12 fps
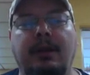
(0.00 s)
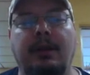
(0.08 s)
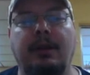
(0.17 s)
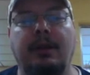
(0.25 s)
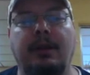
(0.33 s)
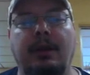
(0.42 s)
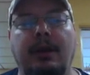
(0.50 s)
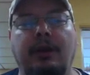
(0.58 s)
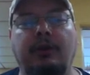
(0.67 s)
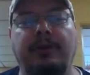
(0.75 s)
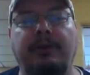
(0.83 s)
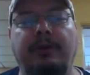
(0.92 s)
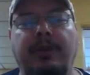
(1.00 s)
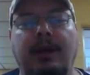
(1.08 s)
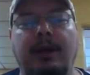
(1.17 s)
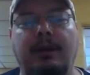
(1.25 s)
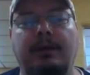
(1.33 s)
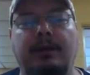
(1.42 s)
In
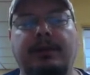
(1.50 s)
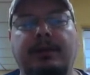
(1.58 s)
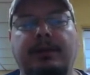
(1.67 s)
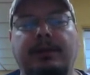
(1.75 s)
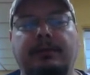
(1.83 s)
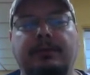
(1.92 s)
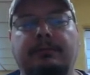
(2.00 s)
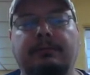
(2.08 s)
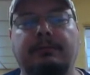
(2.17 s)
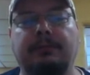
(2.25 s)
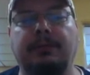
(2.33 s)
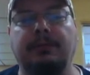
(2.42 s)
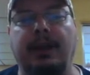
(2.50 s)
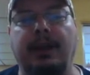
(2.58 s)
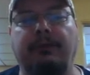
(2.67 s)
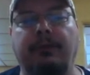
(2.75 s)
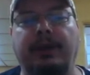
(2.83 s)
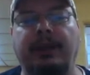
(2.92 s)
Openbox, I have
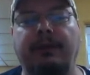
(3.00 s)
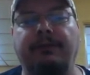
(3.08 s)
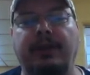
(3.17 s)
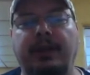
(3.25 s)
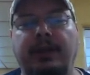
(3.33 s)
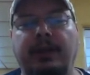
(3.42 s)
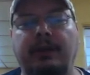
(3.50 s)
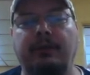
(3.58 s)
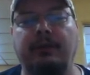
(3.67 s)
reconfigure,